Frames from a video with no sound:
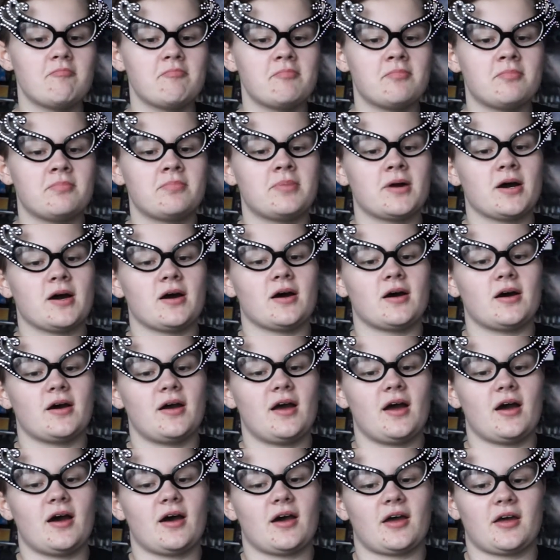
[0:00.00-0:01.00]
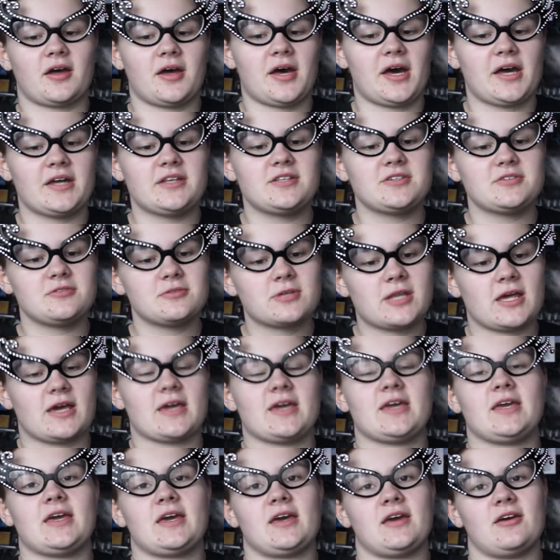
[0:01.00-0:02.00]
But I do
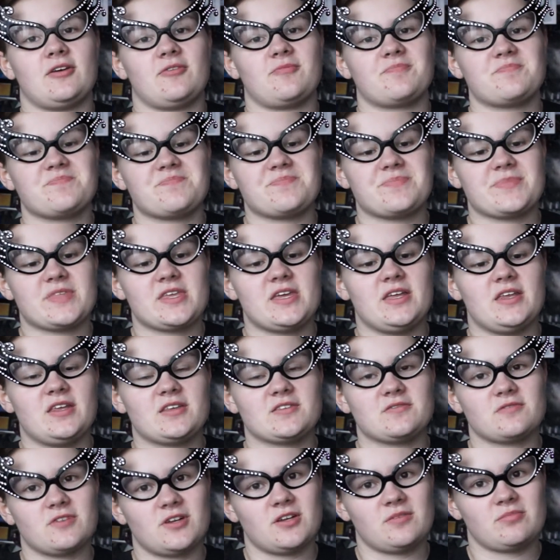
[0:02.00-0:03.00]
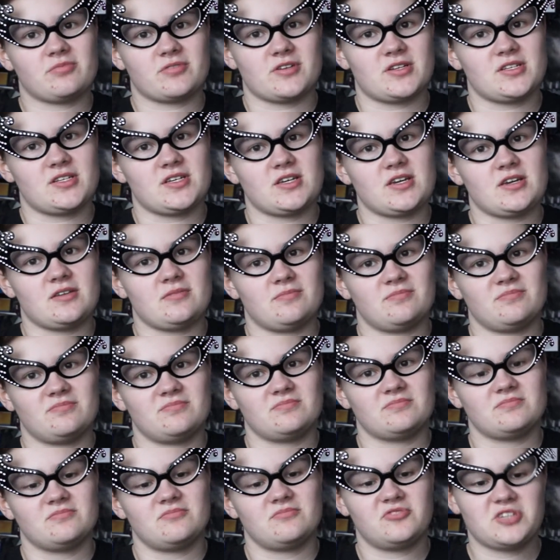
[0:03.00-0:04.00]
like it. It is really pretty.
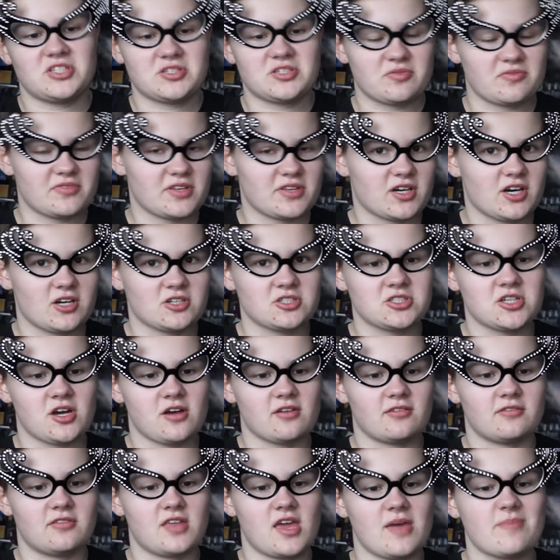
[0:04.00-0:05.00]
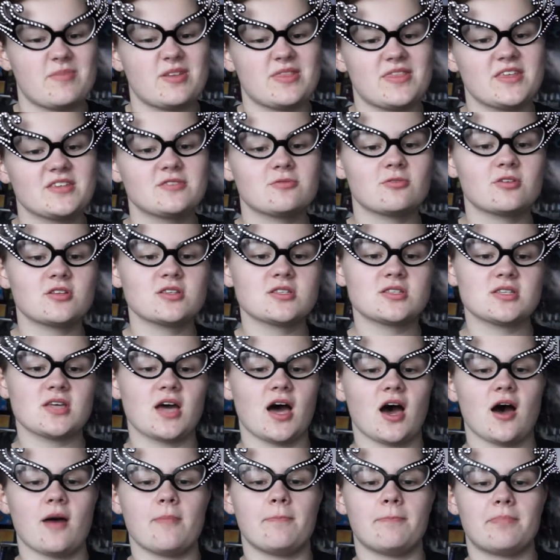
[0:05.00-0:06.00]
Fits with the Cursed Child theme. This one's
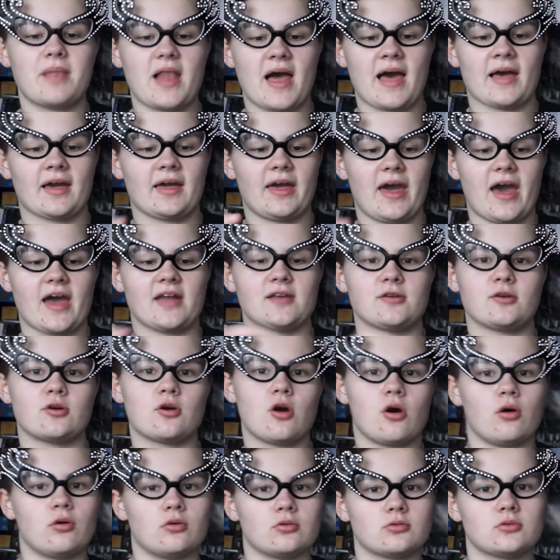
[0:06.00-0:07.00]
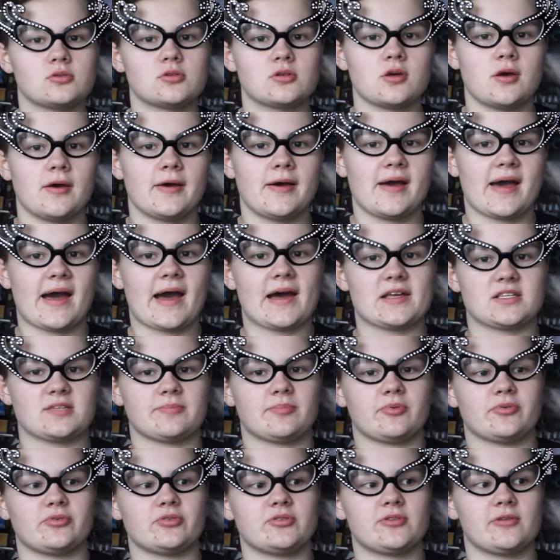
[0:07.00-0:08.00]
black and gold as
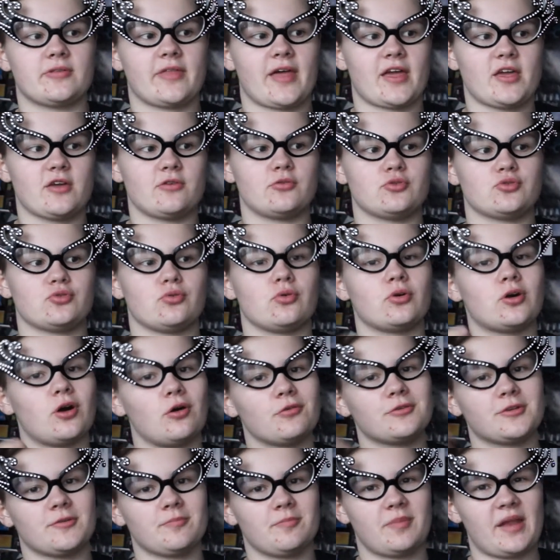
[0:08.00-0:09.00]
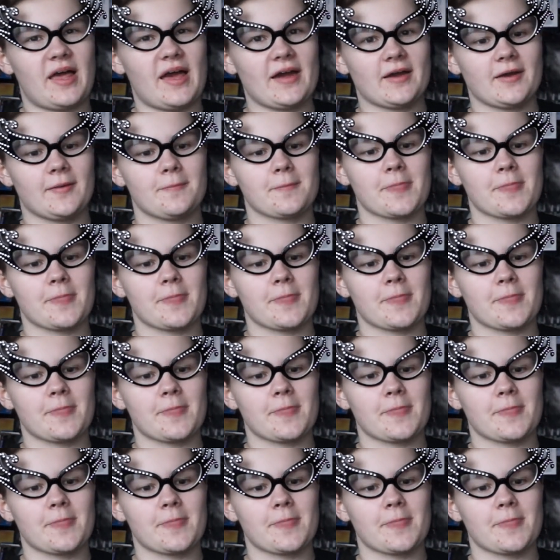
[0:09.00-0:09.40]
opposed to their usual gold and black,